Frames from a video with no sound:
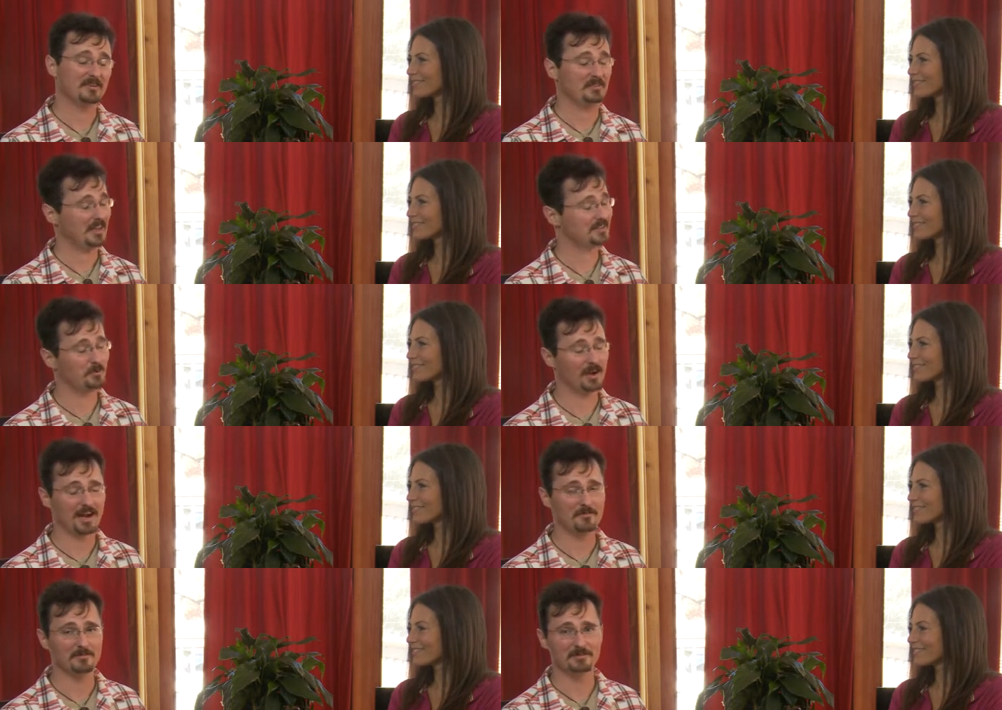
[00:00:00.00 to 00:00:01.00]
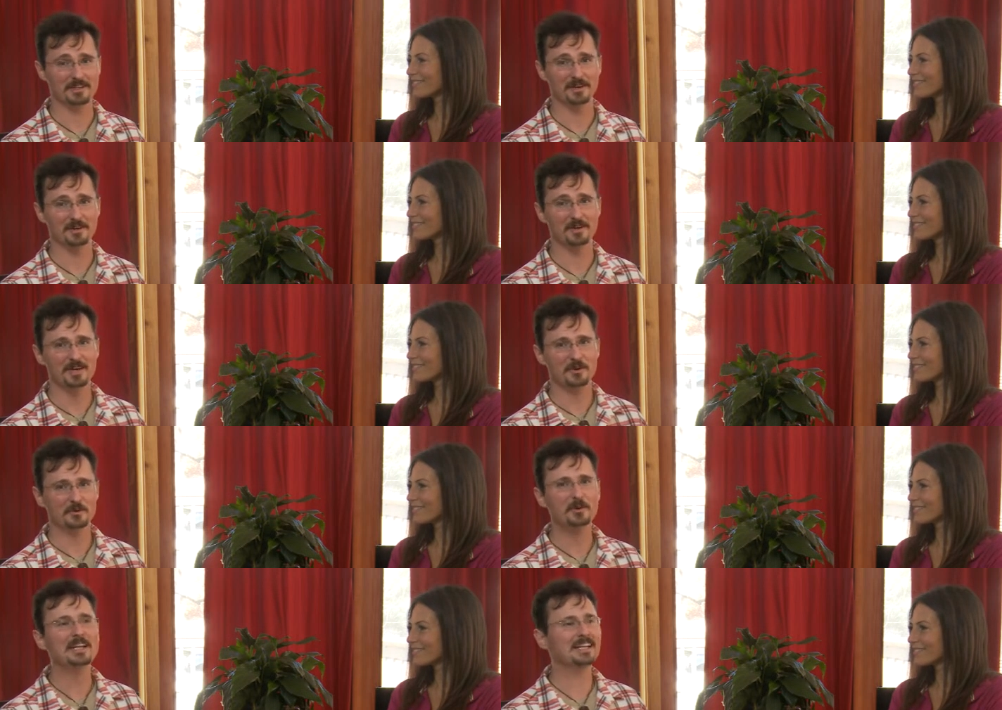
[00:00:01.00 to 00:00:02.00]
Speaker 1: that's what I'm, you know,
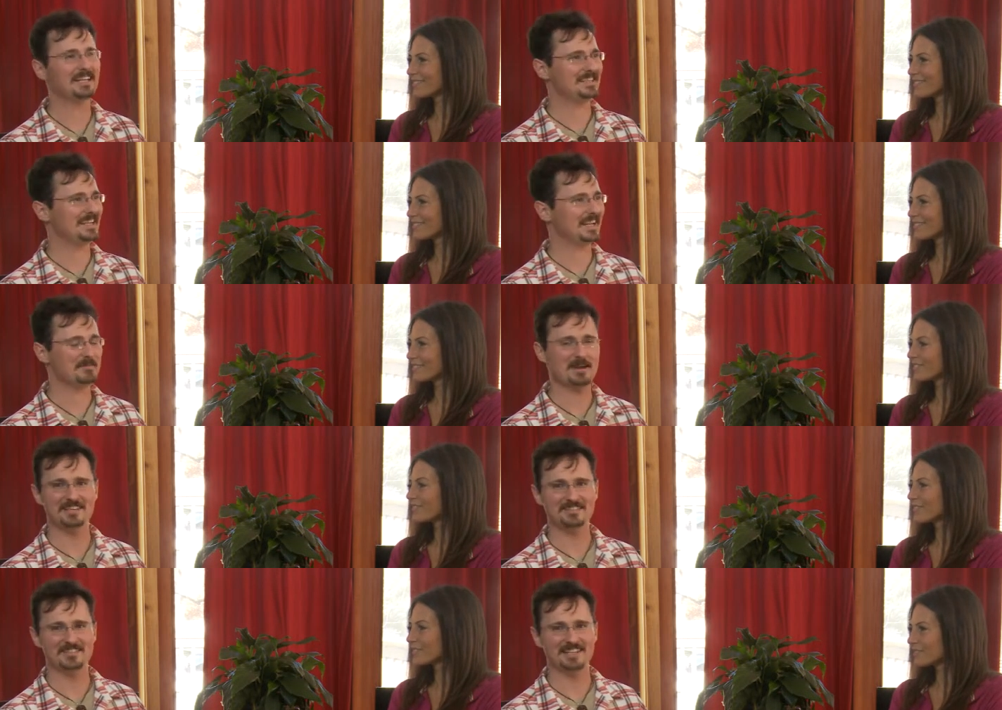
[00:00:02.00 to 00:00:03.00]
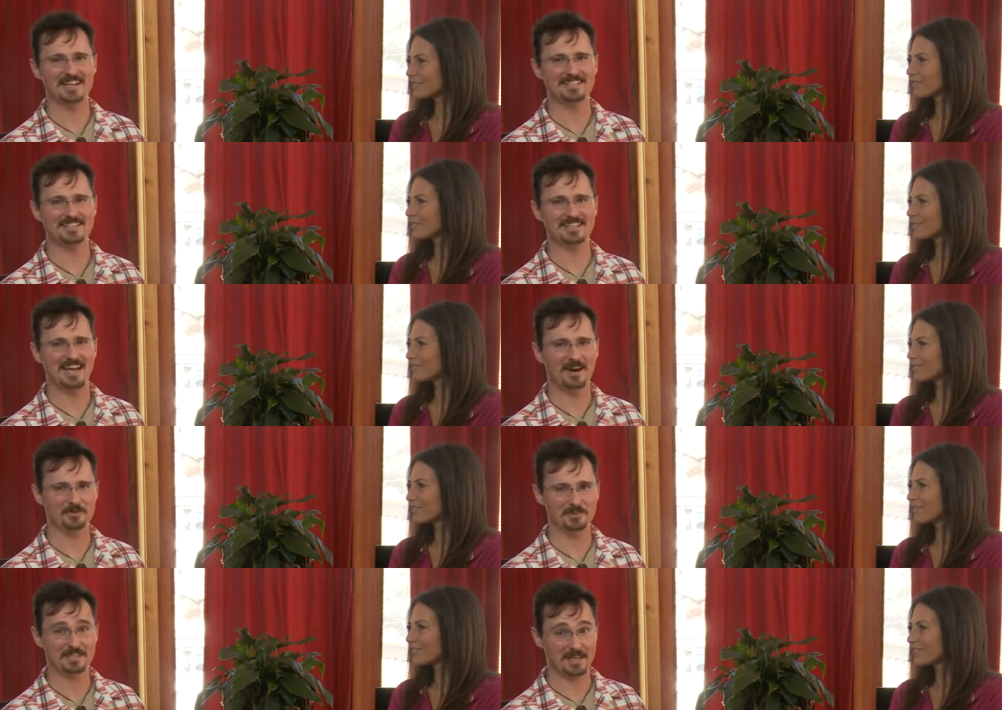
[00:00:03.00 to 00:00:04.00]
really taking a master's class in now
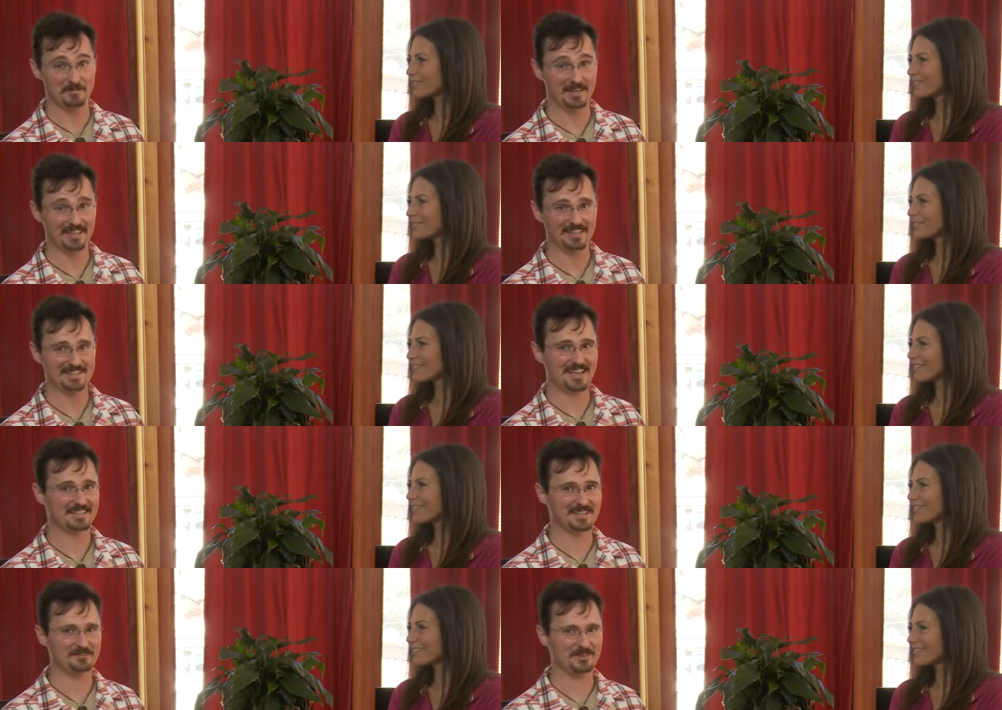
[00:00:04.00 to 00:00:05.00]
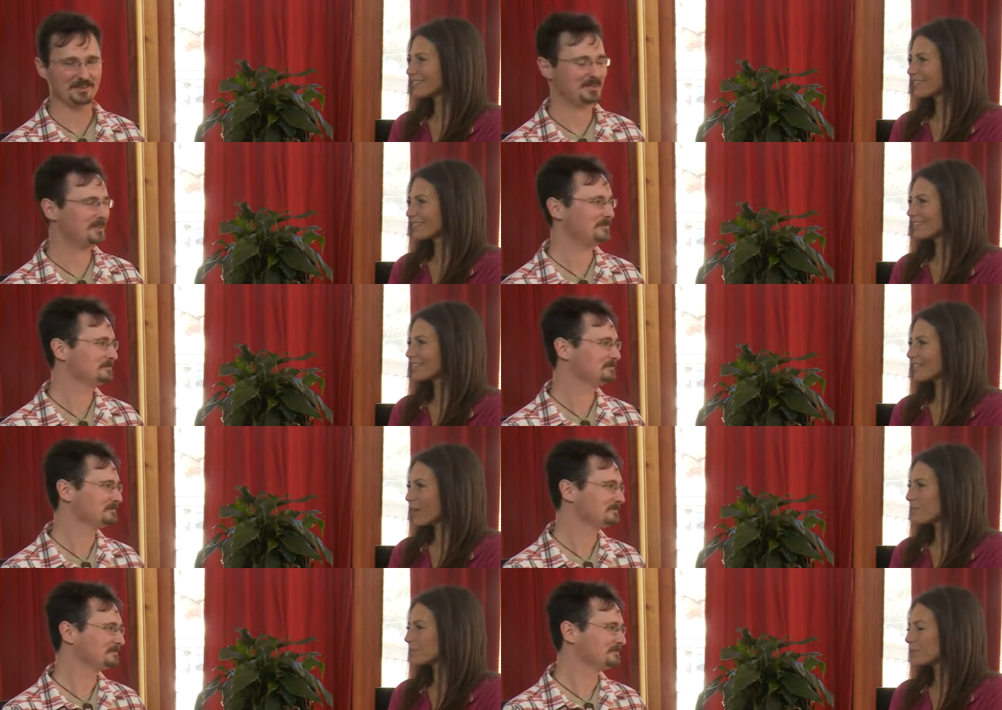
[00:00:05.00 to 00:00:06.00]
with this campaign is asking for your help.
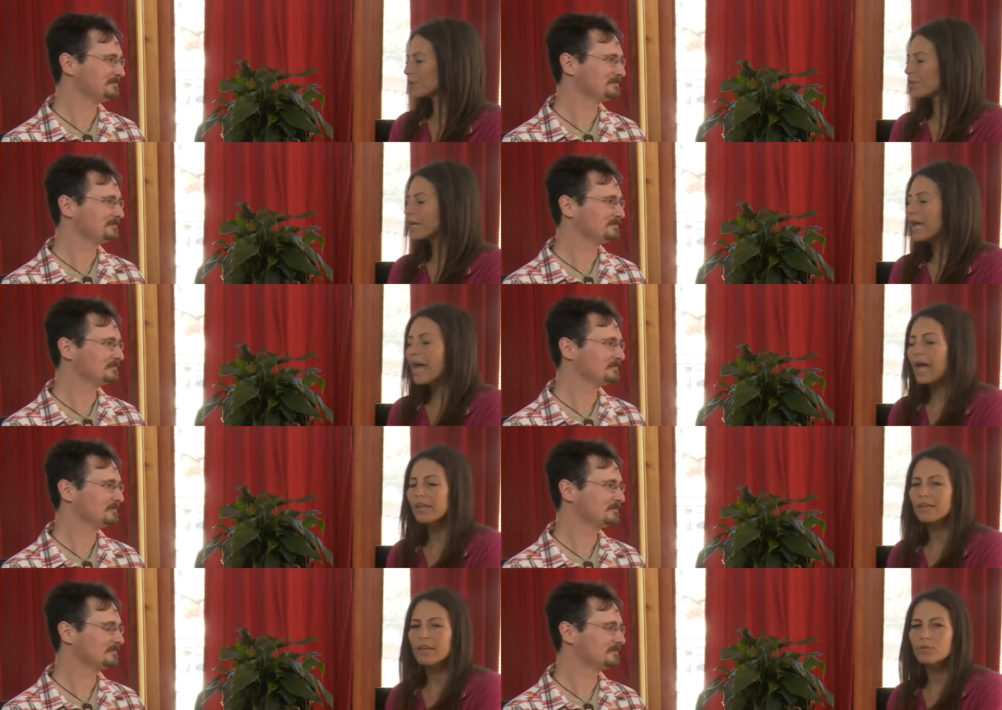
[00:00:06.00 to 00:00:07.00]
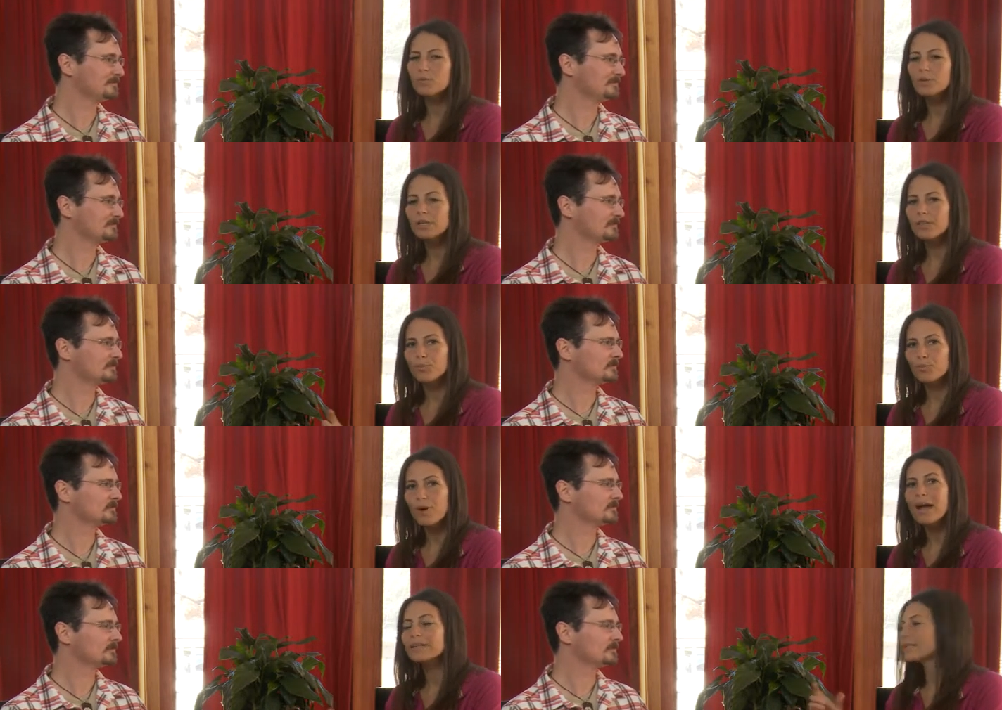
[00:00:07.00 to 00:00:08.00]
Speaker 2: Absolutely. And and really the
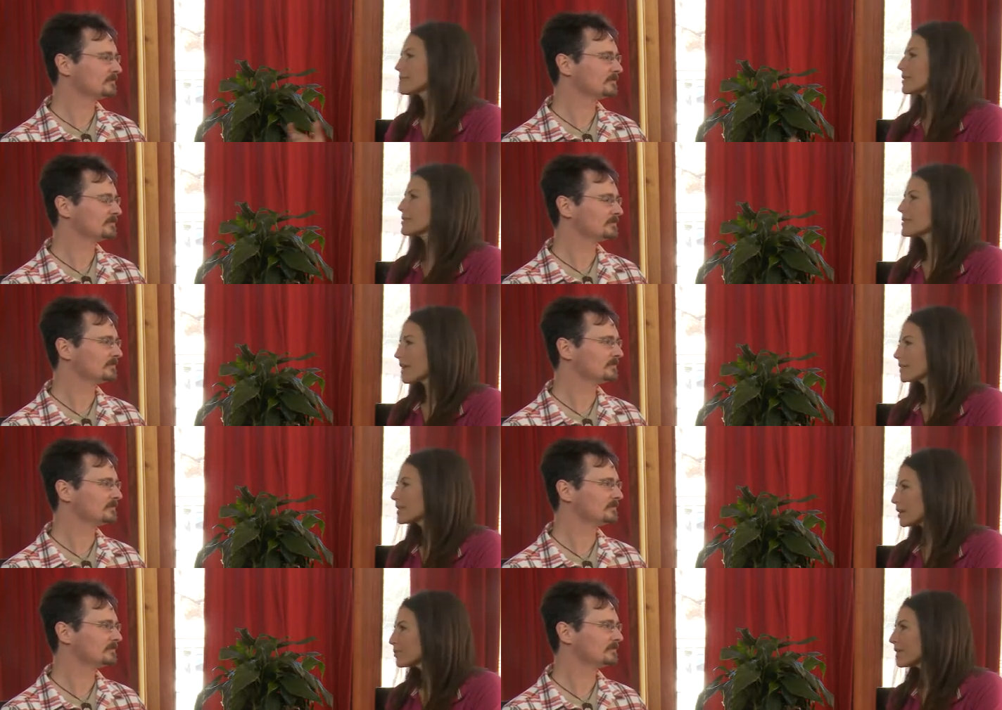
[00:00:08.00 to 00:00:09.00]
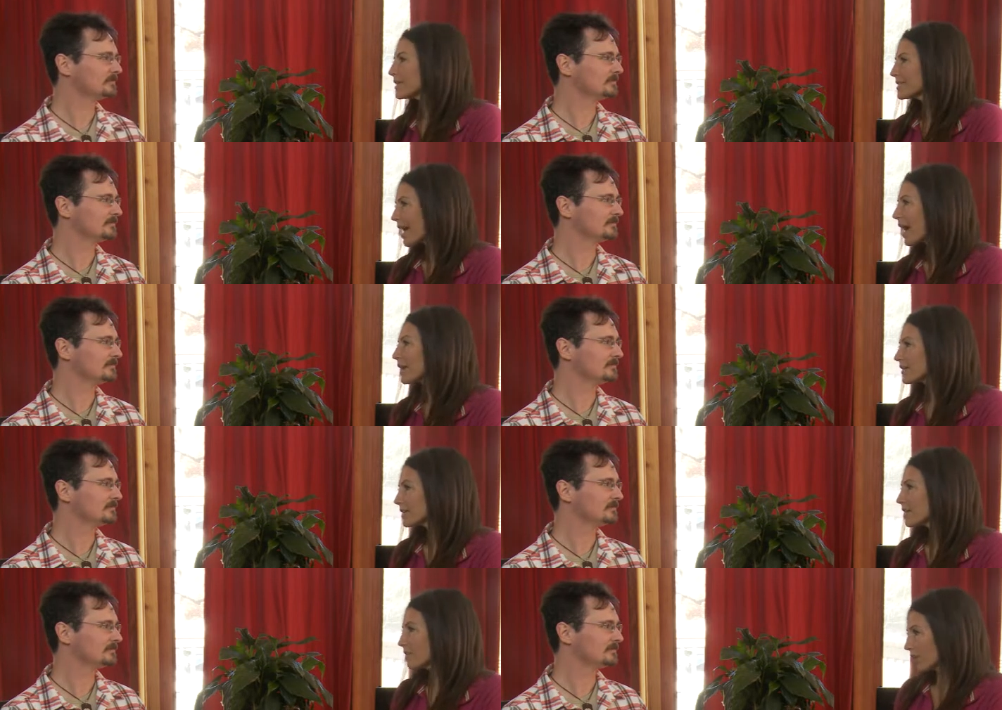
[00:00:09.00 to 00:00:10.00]
practices that take place
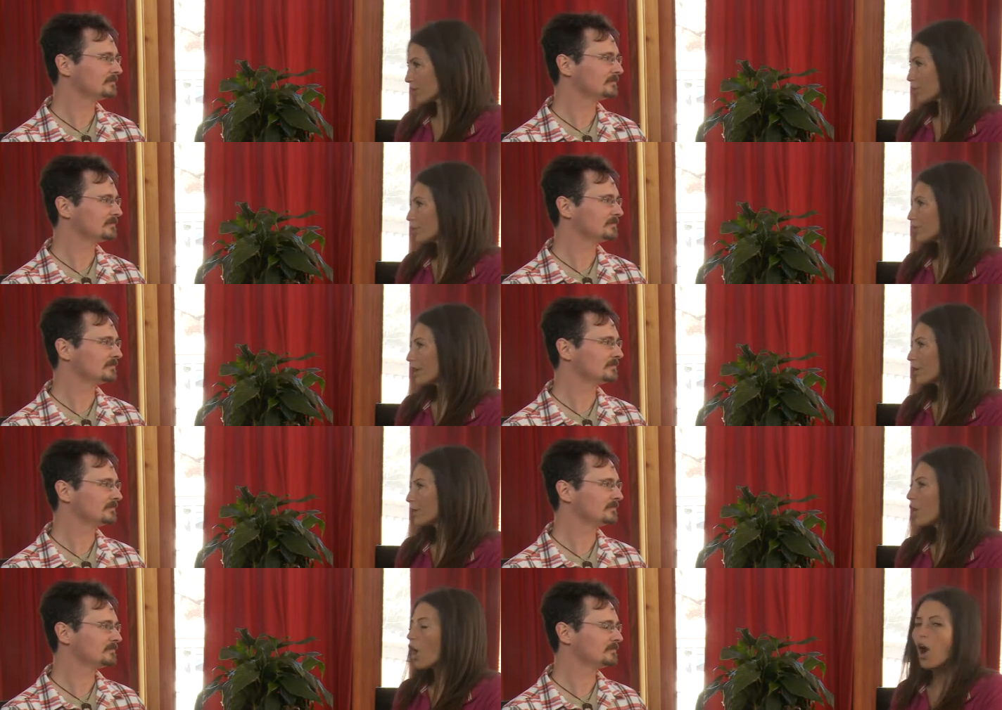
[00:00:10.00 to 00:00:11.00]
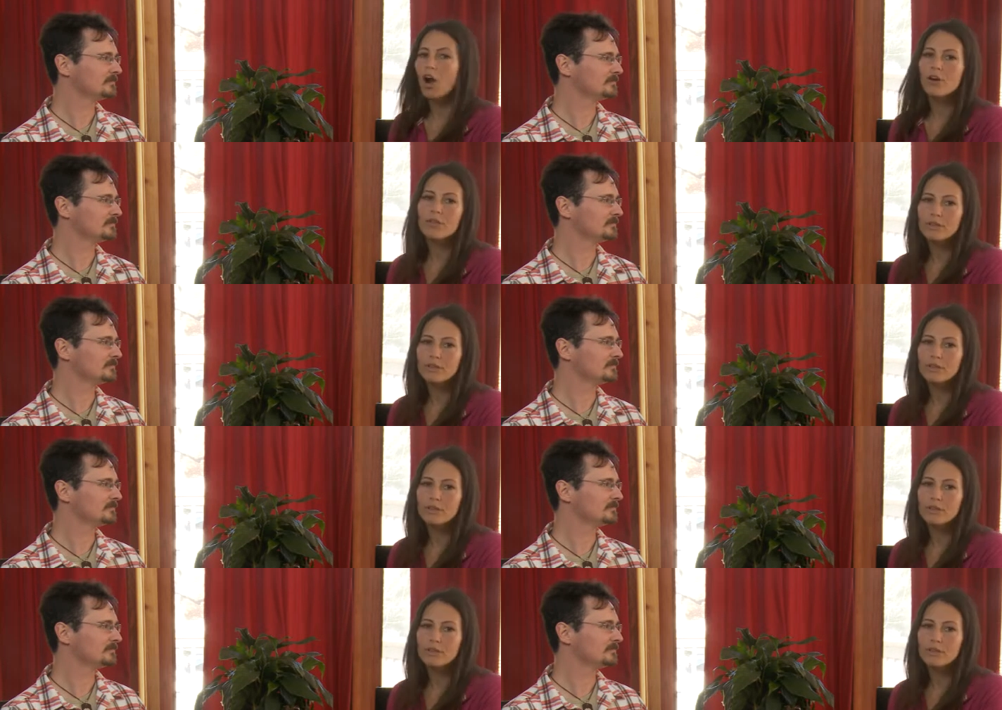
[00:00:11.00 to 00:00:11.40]
at the Integral Center, are the